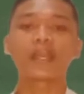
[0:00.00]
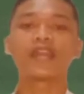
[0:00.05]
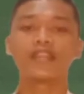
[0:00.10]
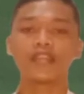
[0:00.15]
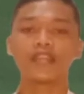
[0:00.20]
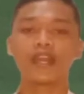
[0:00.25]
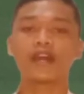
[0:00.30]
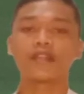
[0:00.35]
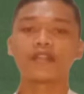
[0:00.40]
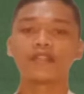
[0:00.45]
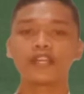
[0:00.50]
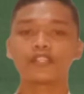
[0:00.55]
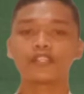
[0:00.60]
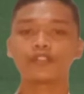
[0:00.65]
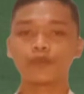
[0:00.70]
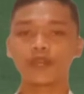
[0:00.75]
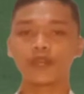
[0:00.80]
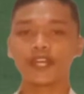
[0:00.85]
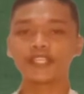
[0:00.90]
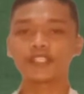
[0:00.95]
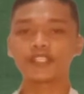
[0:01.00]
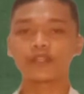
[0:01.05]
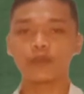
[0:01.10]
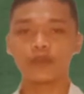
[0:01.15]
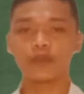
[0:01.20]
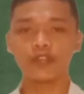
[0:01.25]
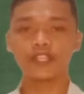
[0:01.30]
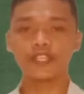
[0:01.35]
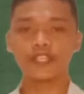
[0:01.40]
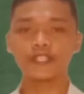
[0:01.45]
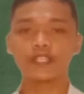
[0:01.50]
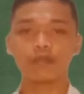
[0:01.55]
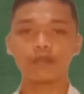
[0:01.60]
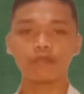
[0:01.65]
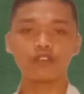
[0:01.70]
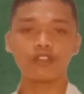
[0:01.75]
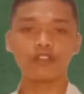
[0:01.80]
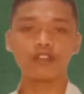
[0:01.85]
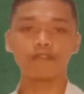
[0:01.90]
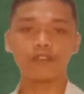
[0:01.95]
Yeah, that's right, word is the
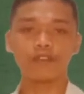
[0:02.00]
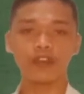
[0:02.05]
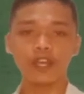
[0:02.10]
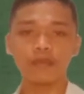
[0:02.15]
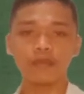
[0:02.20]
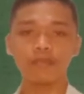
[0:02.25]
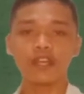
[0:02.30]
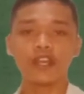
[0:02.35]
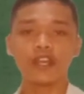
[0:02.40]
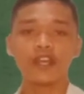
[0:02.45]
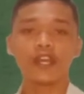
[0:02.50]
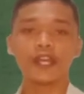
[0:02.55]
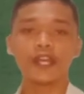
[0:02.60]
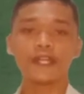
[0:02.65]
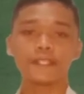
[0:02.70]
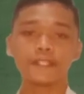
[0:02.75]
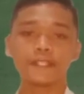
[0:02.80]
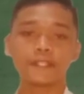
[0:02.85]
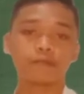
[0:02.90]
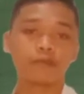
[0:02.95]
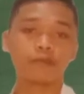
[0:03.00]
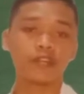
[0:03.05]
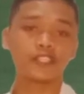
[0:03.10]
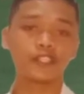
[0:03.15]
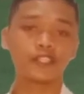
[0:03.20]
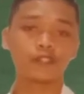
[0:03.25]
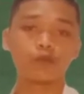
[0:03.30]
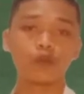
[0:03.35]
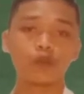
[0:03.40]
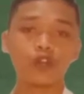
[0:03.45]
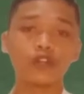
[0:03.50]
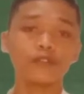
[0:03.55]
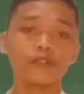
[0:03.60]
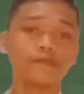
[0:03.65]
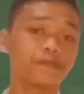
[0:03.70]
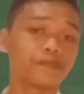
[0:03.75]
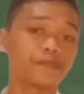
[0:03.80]
modal verb, and it expresses what?